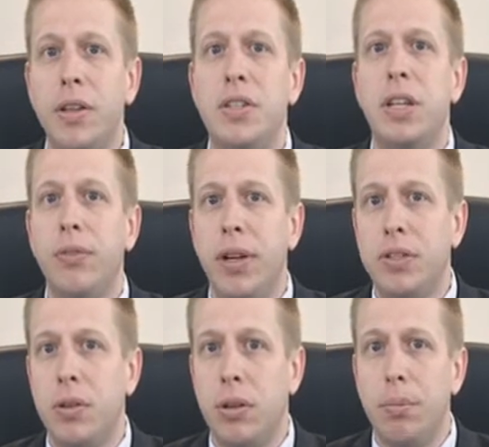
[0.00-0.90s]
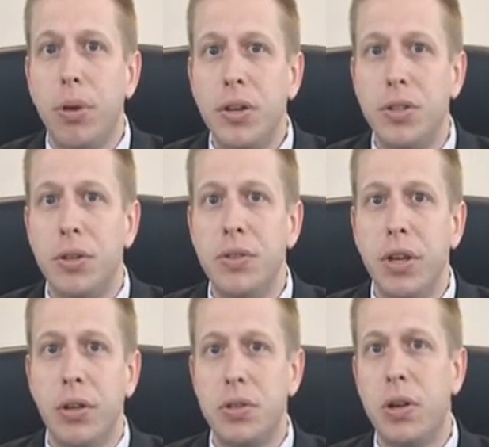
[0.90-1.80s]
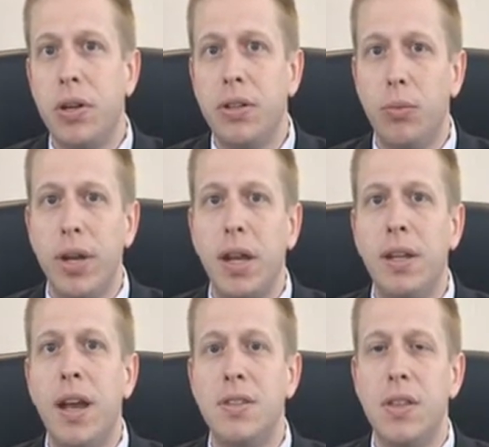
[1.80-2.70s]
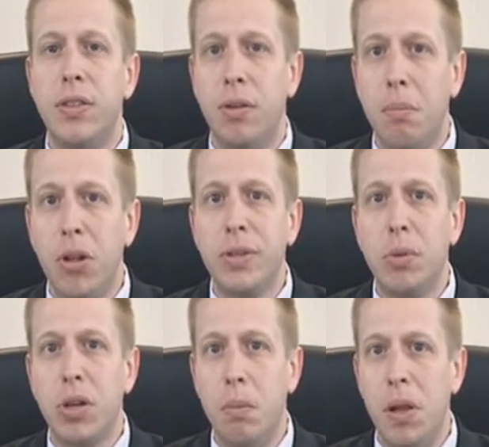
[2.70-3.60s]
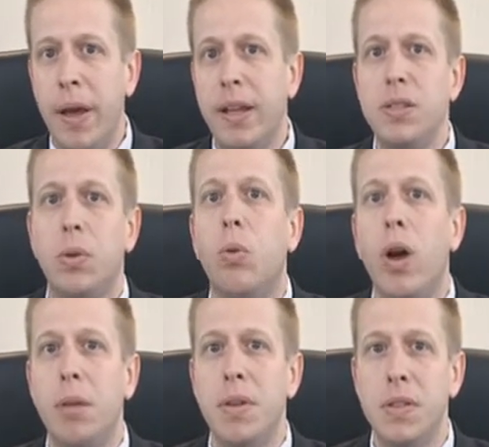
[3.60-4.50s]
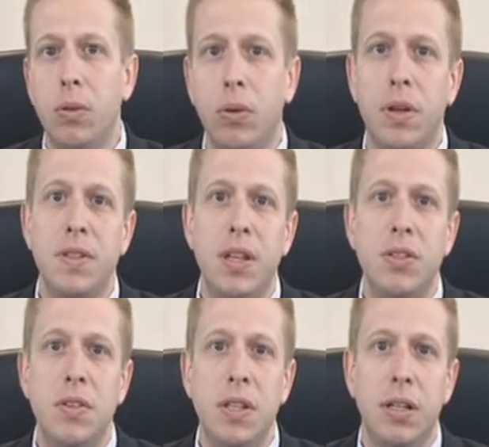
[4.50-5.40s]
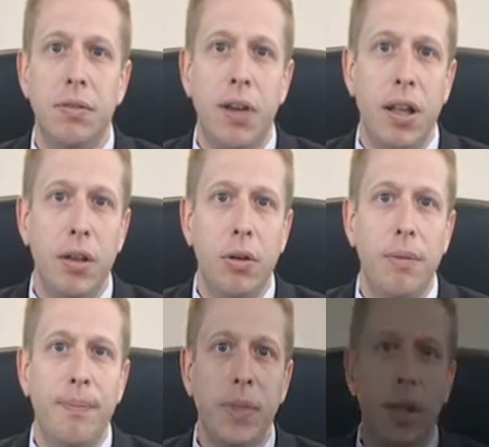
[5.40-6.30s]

all these different external pressures, you're starting to recognize that there are multiple compliance requirements that organizations need to follow.